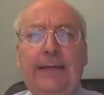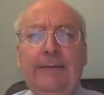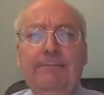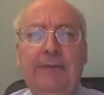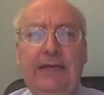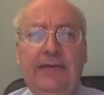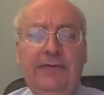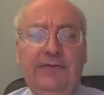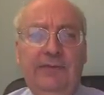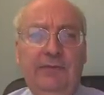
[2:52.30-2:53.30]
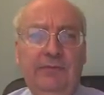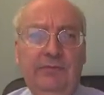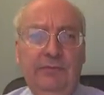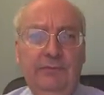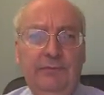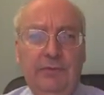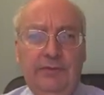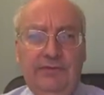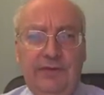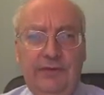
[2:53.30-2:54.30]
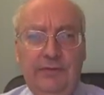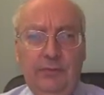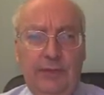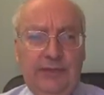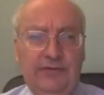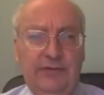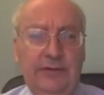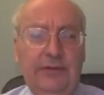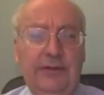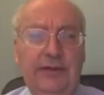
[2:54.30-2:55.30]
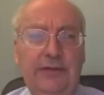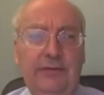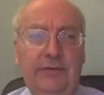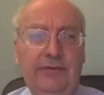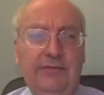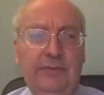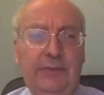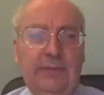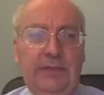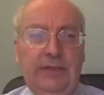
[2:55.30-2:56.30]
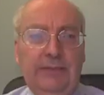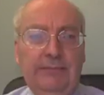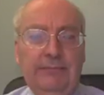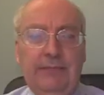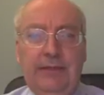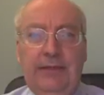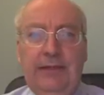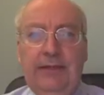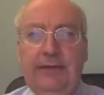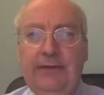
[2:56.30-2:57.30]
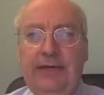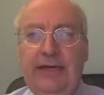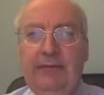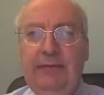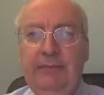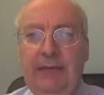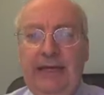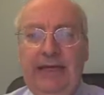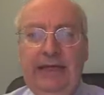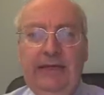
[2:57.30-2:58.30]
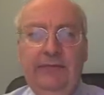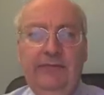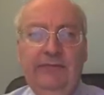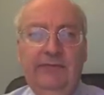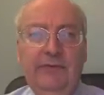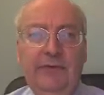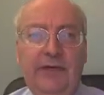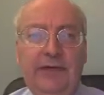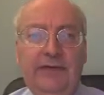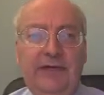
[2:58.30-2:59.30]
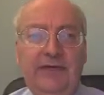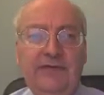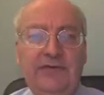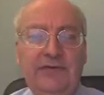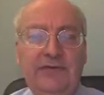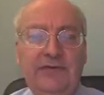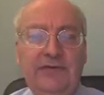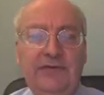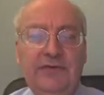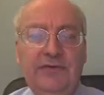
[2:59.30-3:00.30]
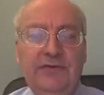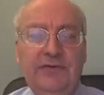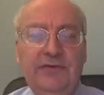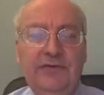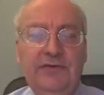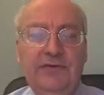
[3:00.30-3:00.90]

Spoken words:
Many of the symptoms will focus on the rectal area with this remedy. There can be pains that tend to extend in all